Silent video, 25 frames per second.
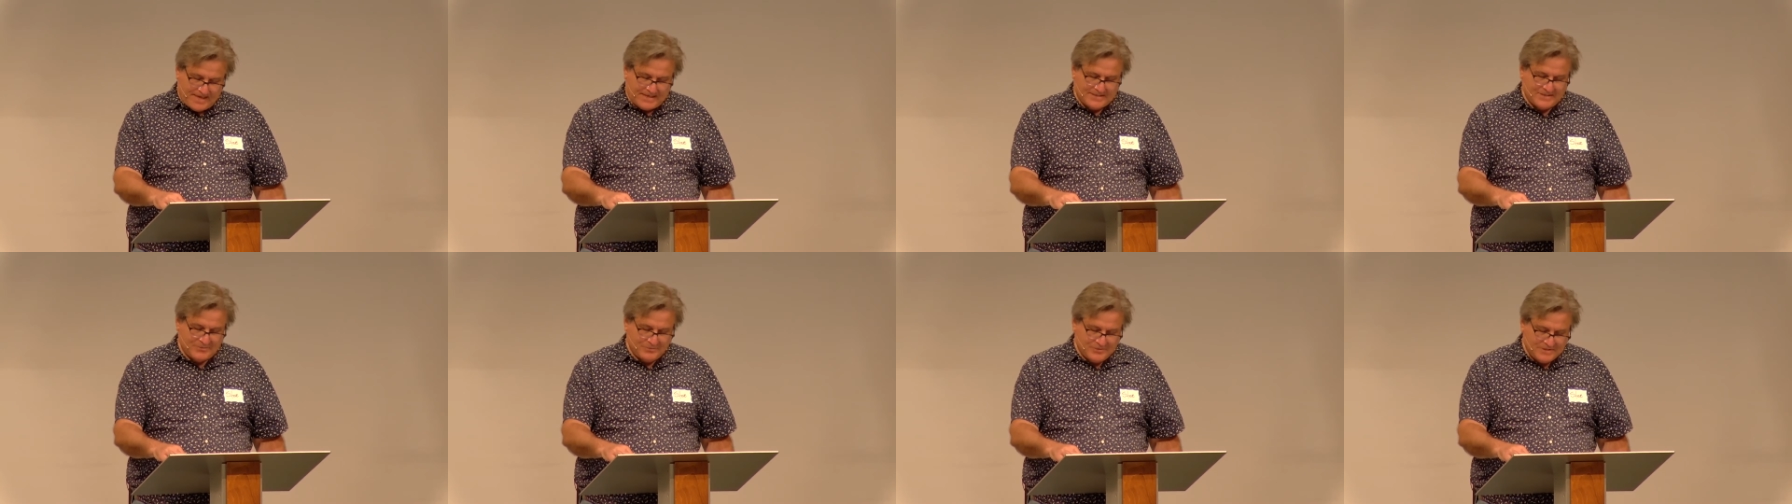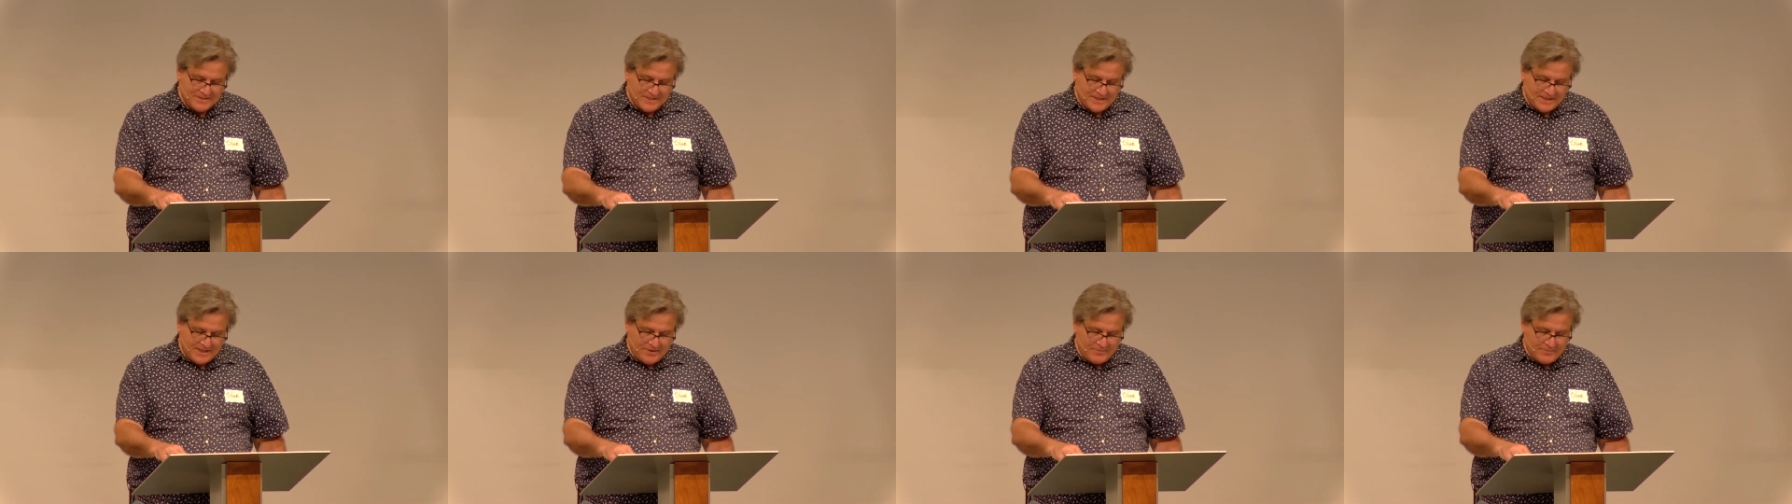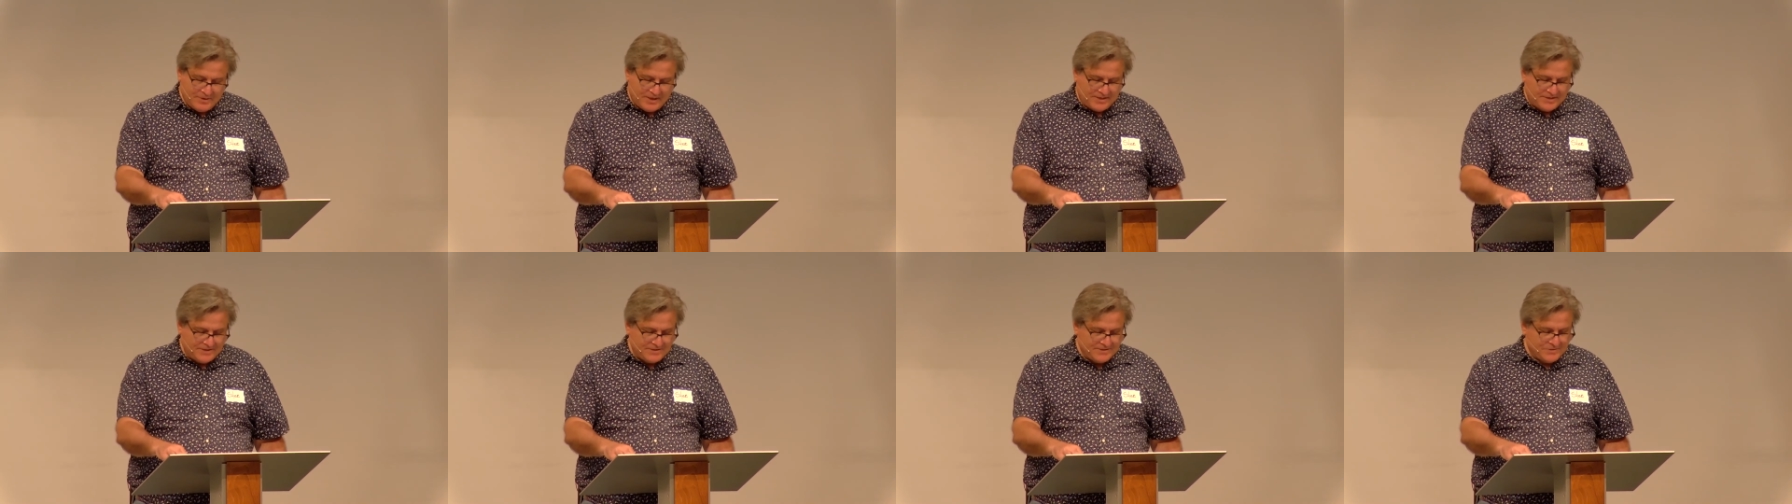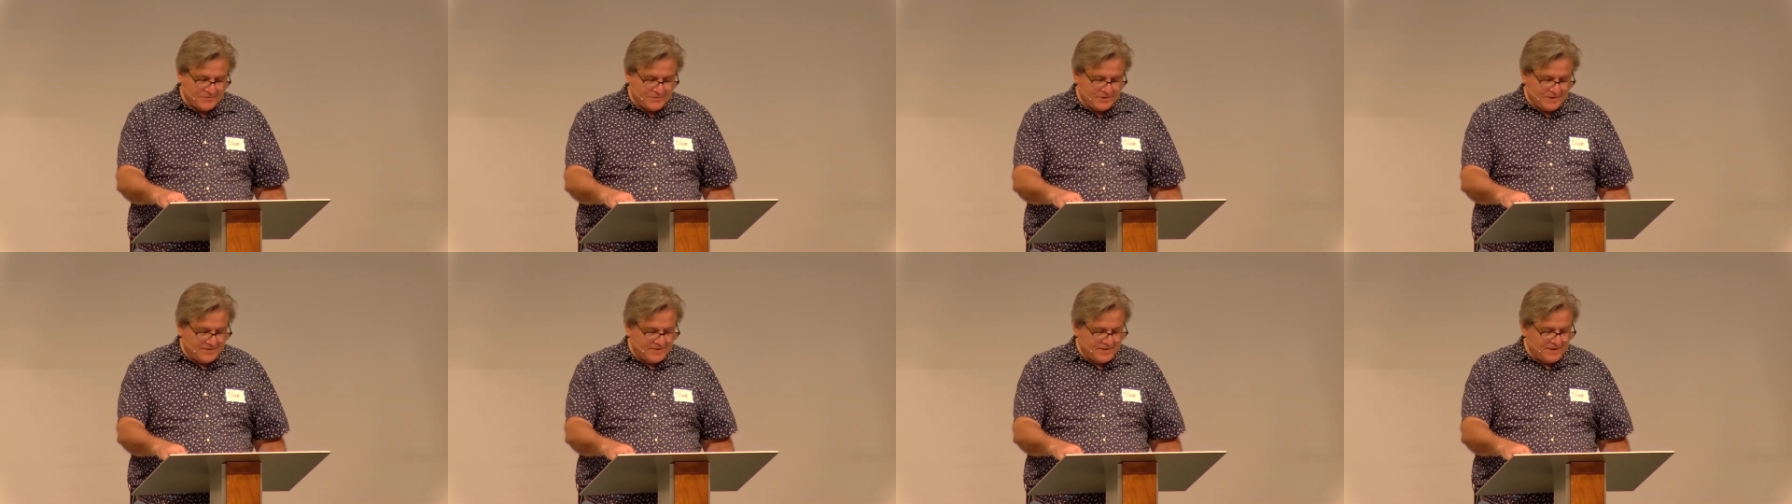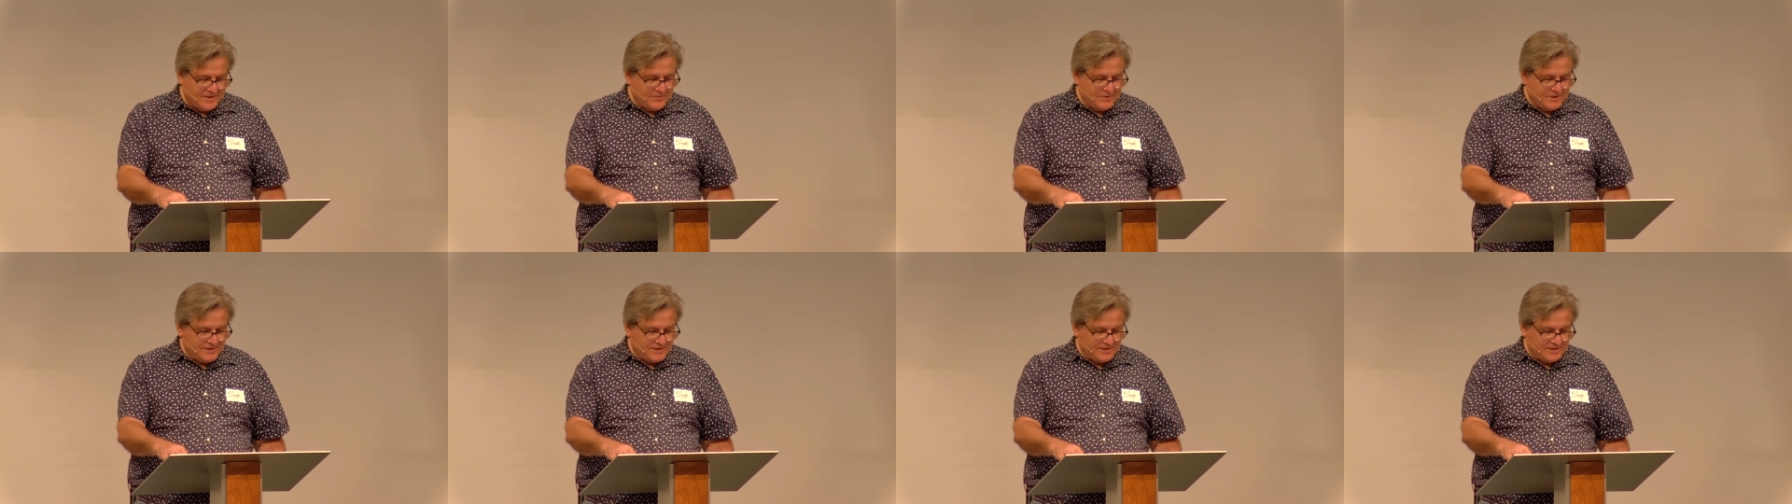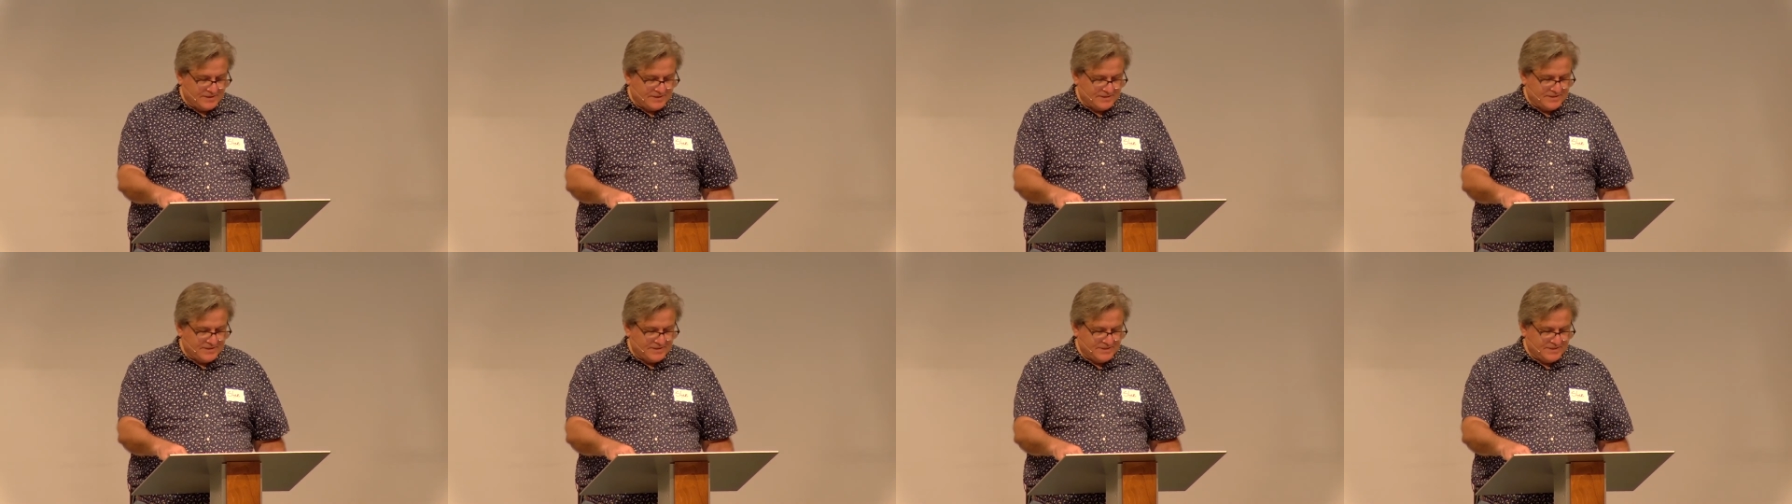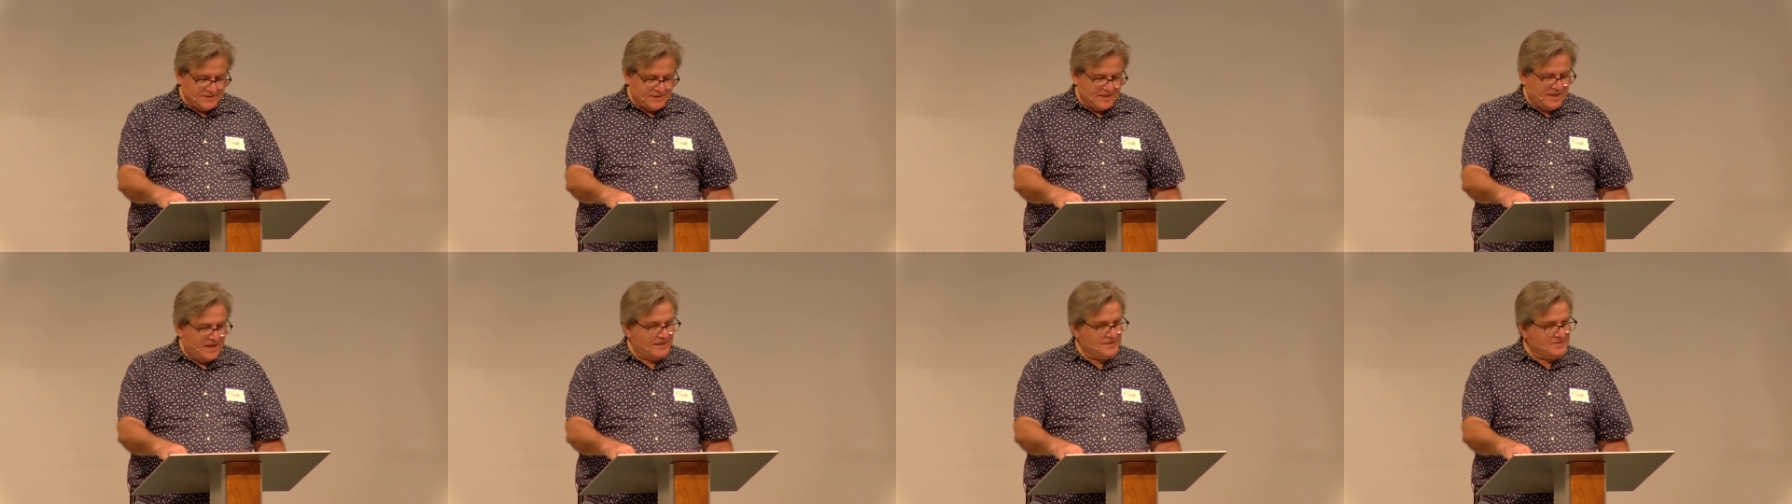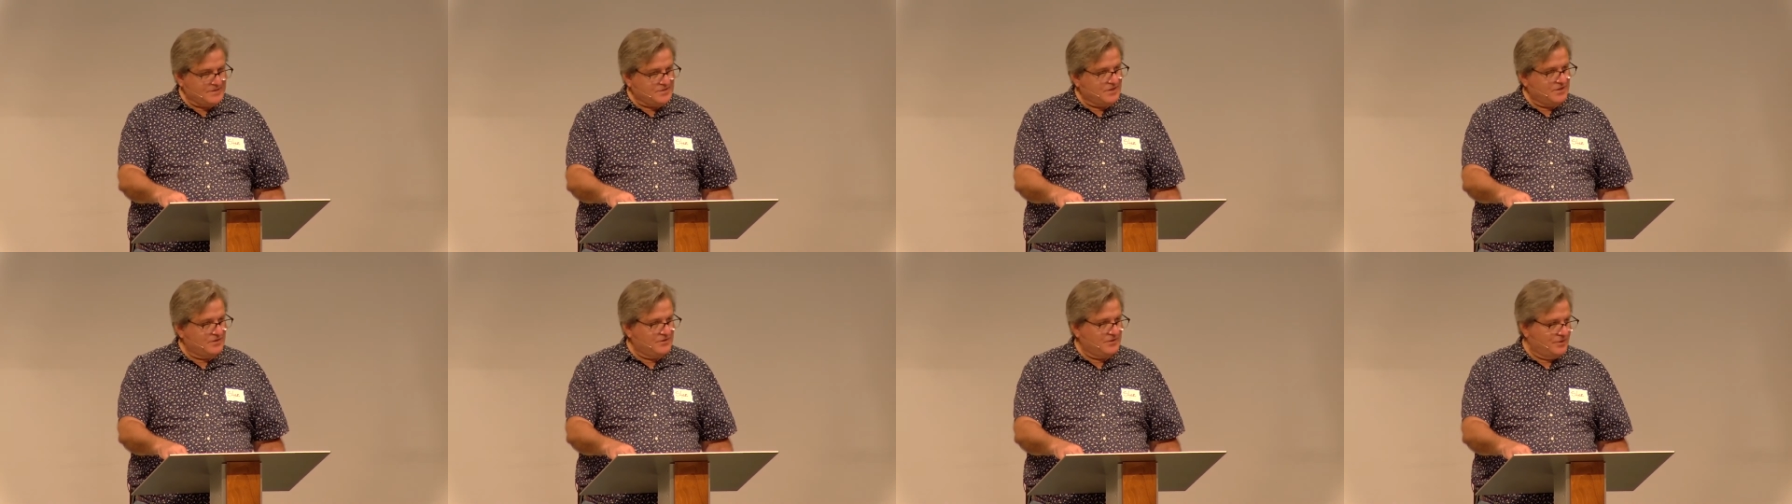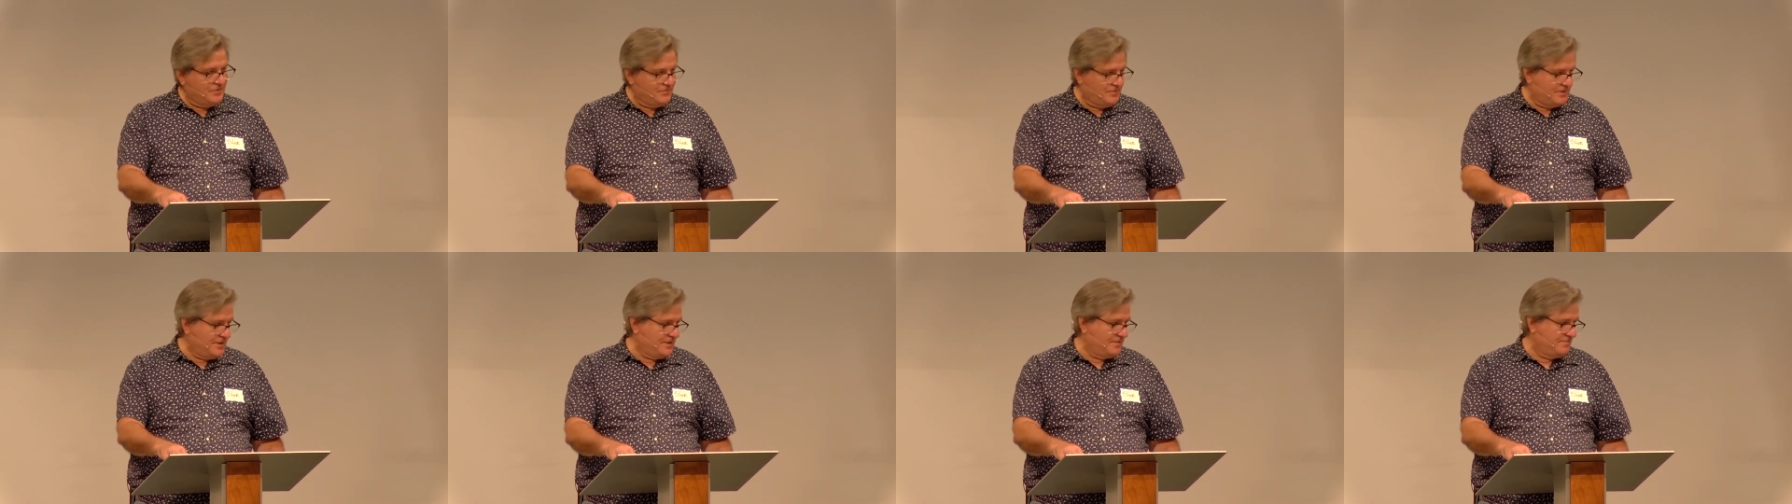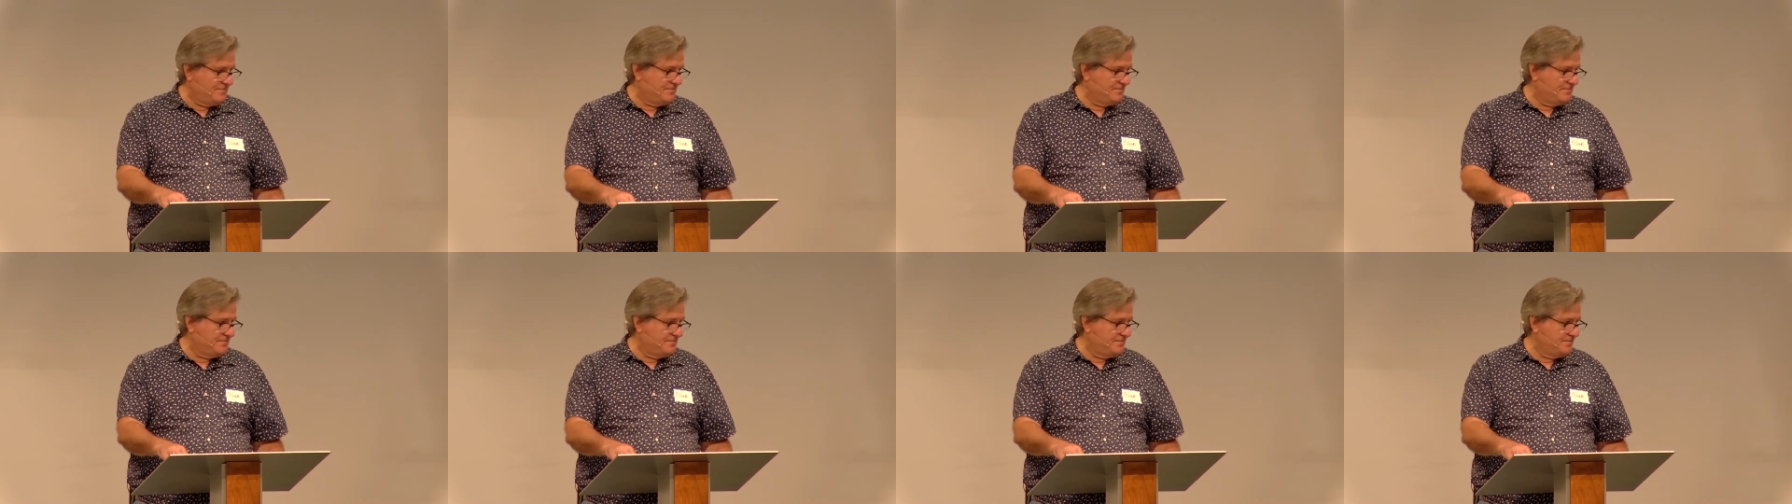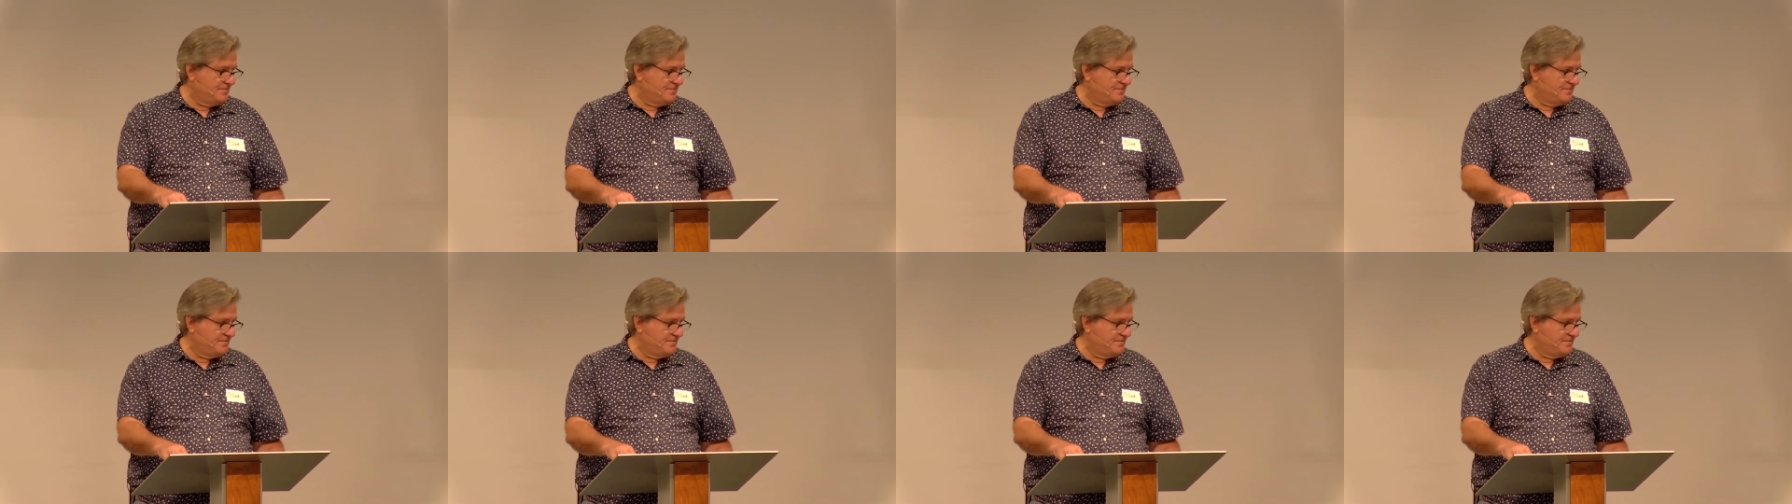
And as I was thinking about it this week, think about this God is all knowing.